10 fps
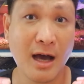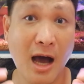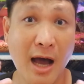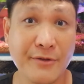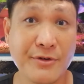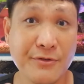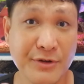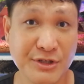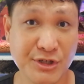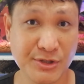
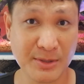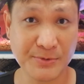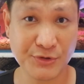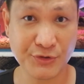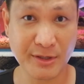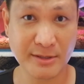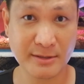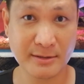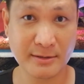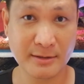iron-rich substrate.
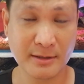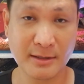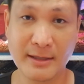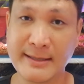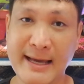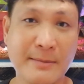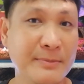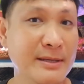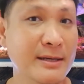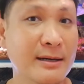It can
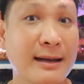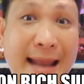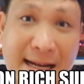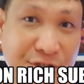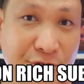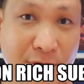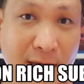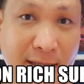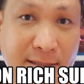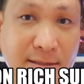be a
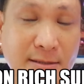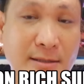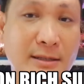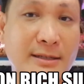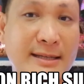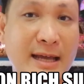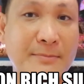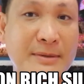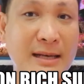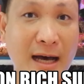laterite, it
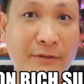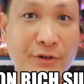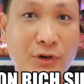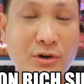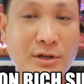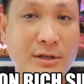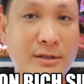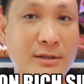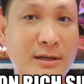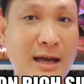can be lava rock.
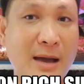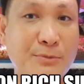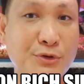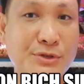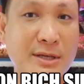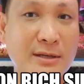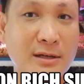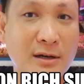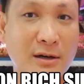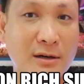I'm
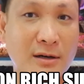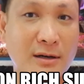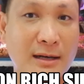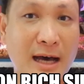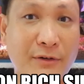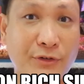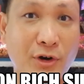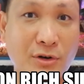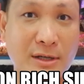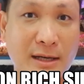using lava
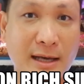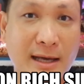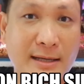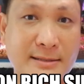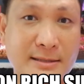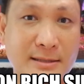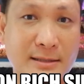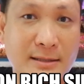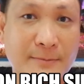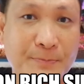rock and
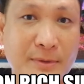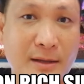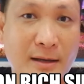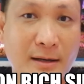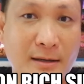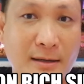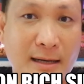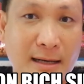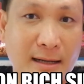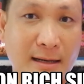
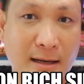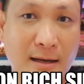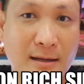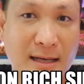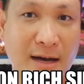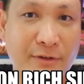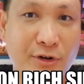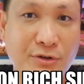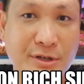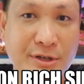lava
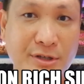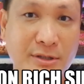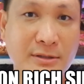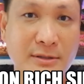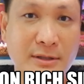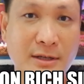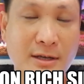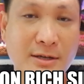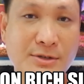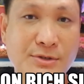rock here.
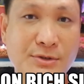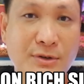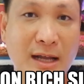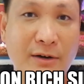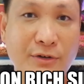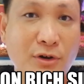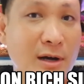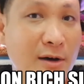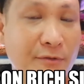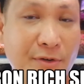So lava rock
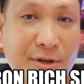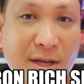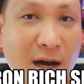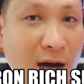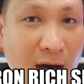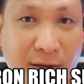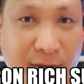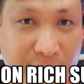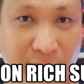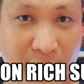are very high
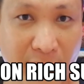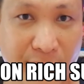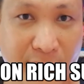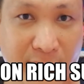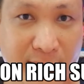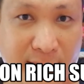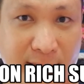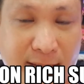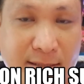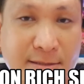in iron
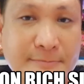content.